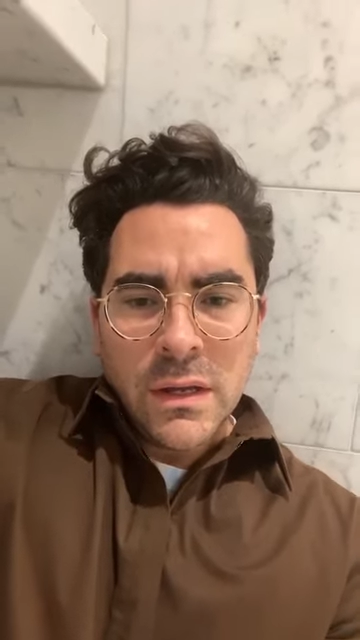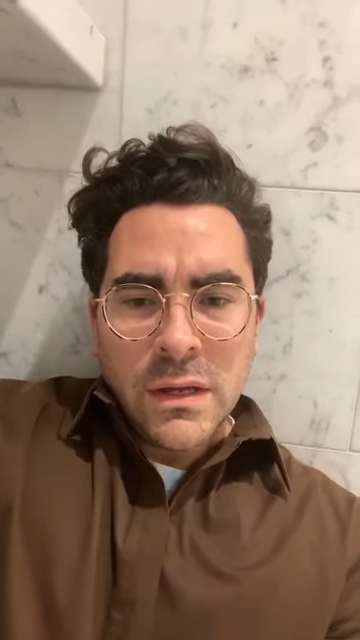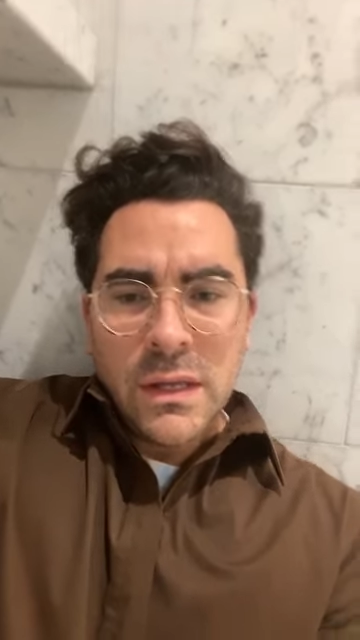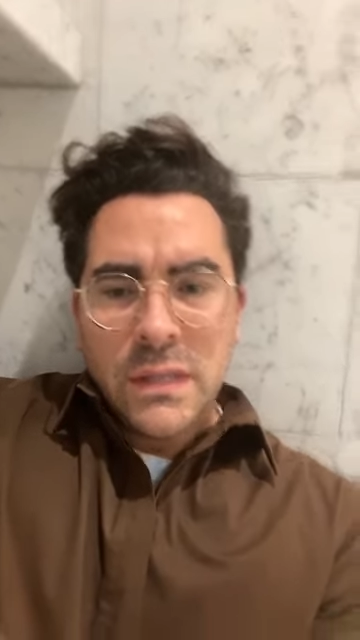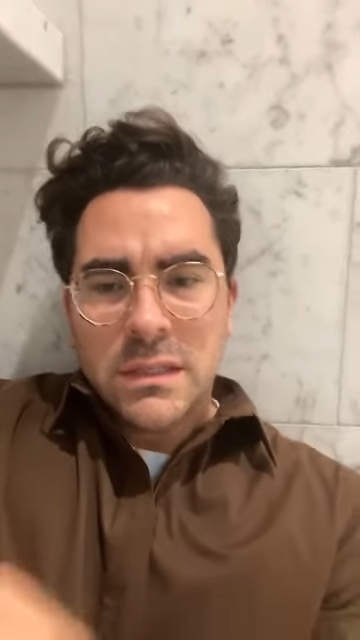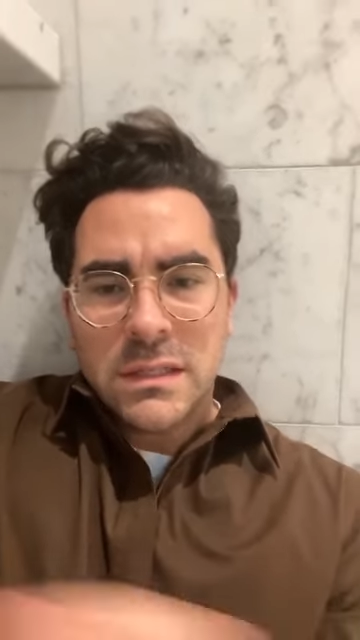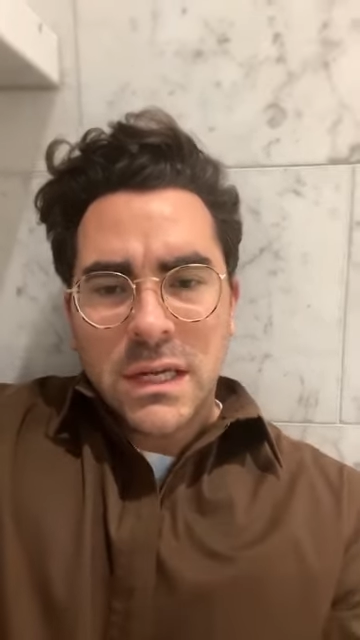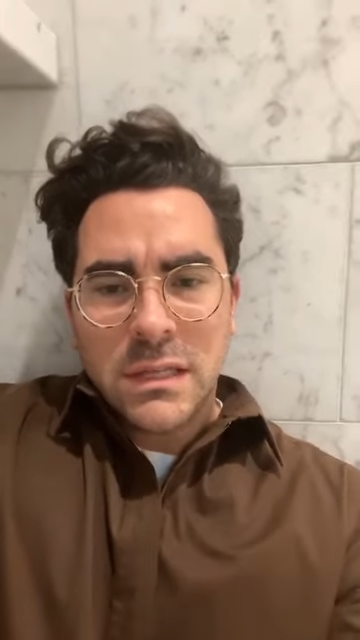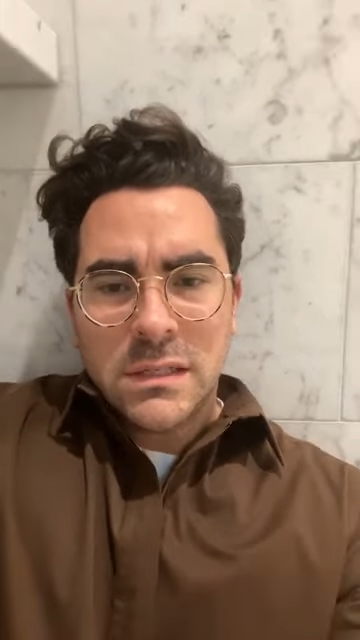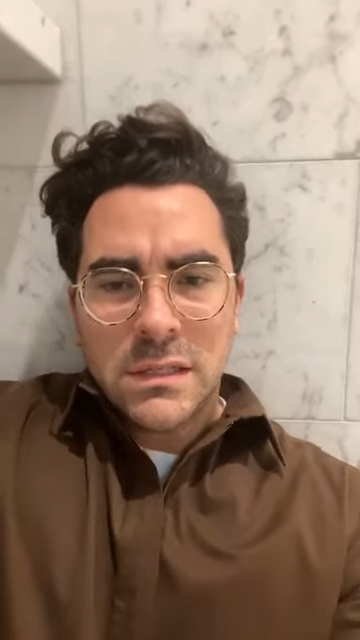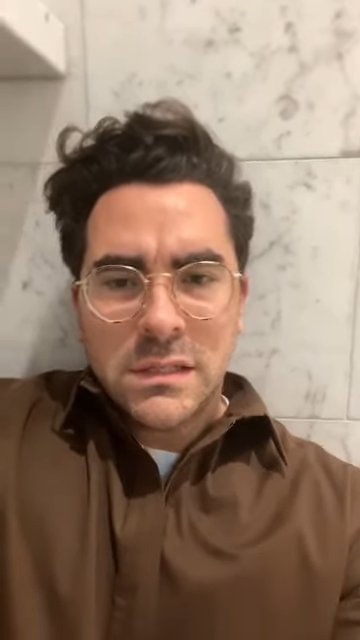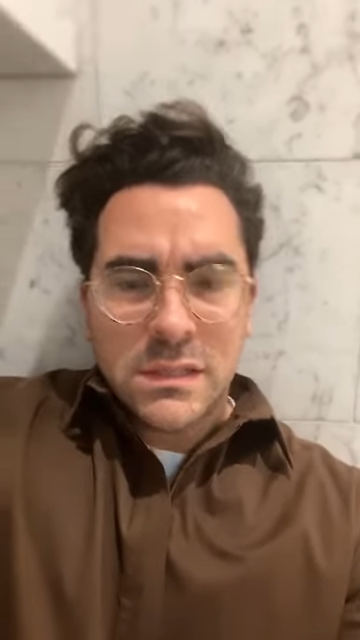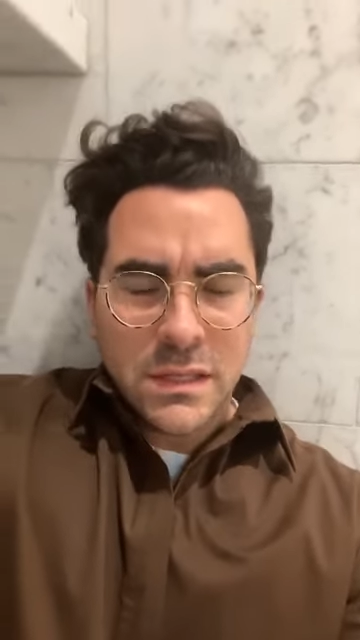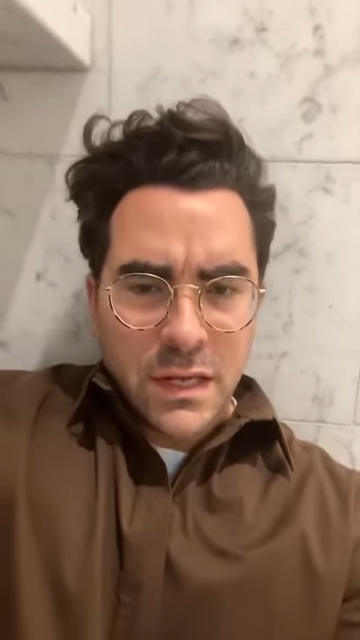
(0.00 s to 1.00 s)
It's nice
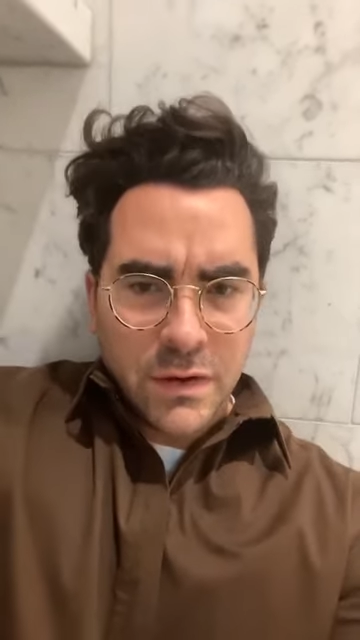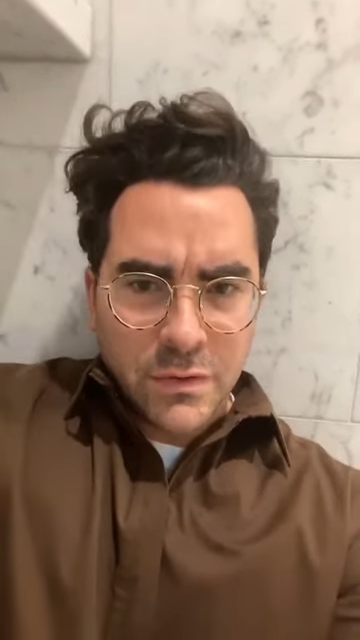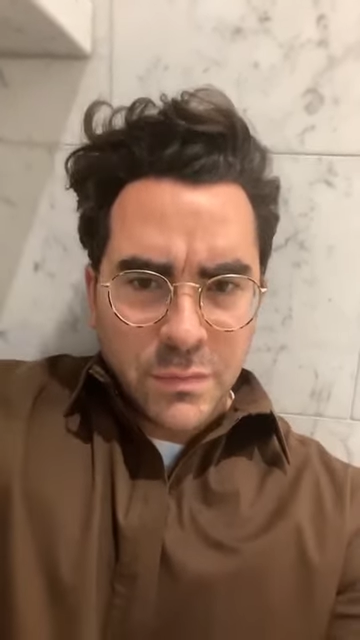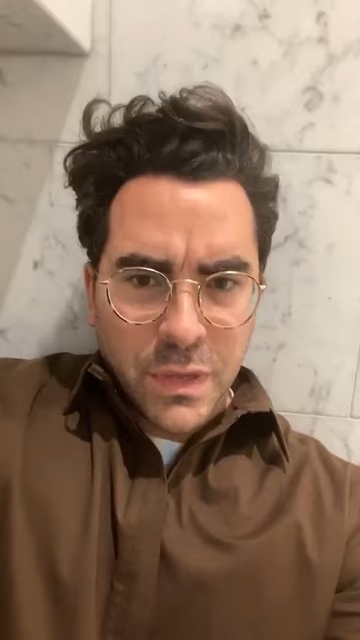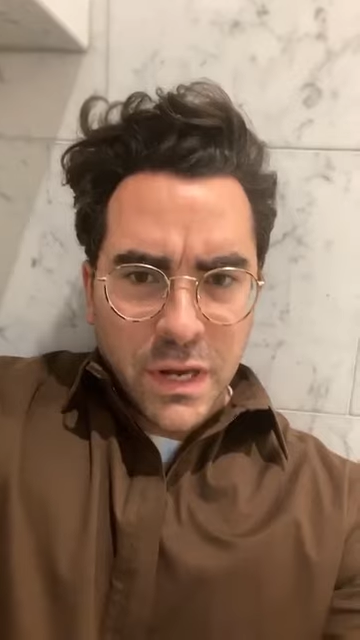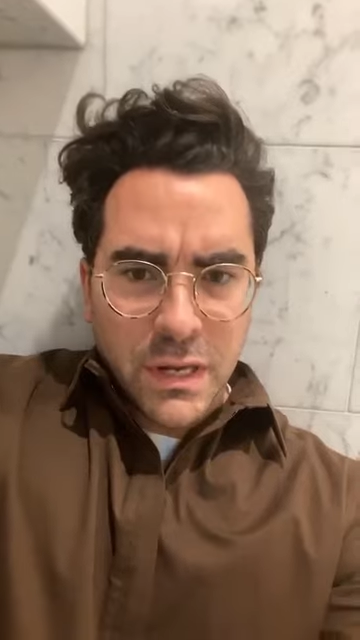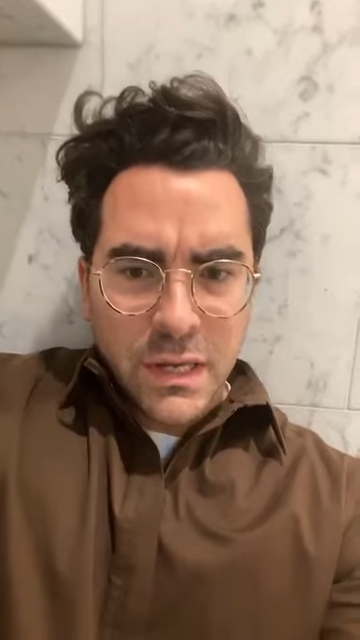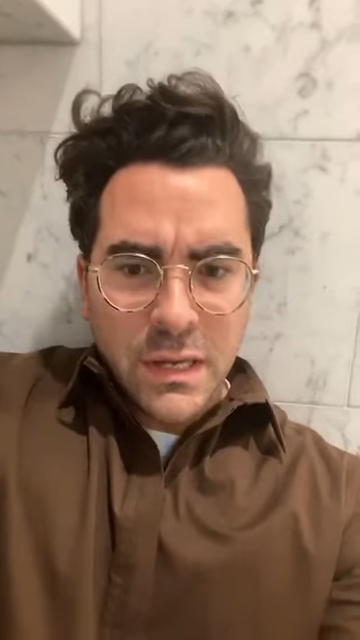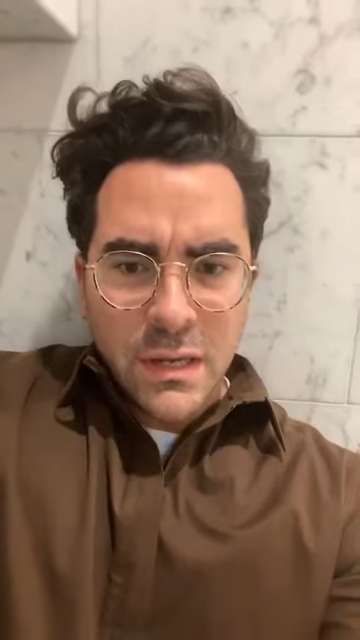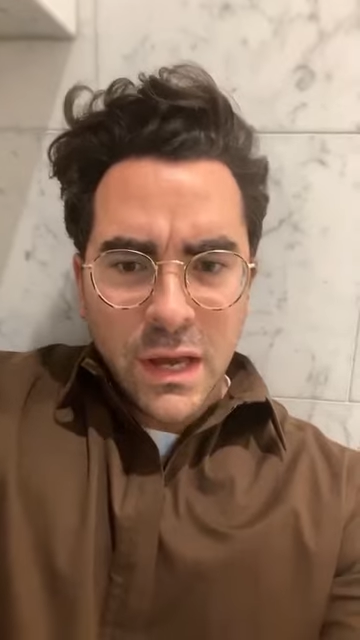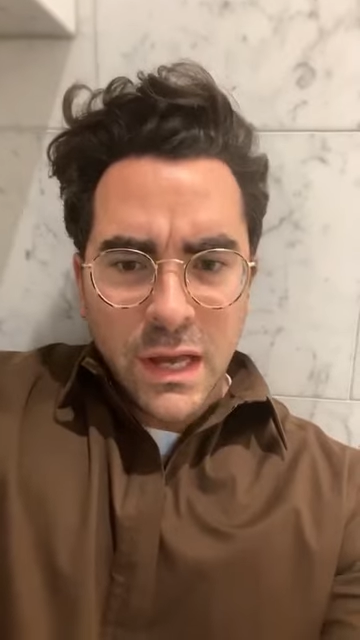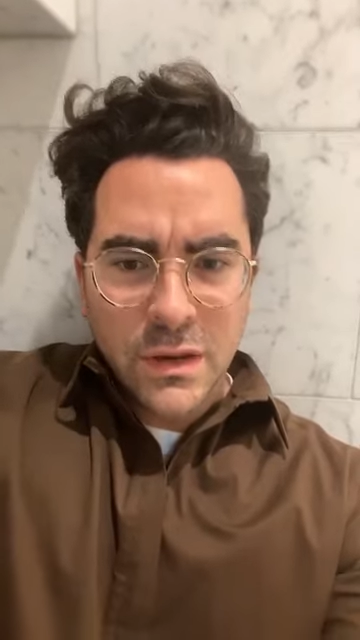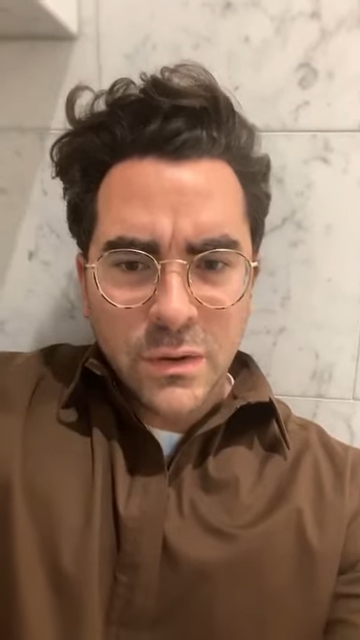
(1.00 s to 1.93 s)
to see everybody. I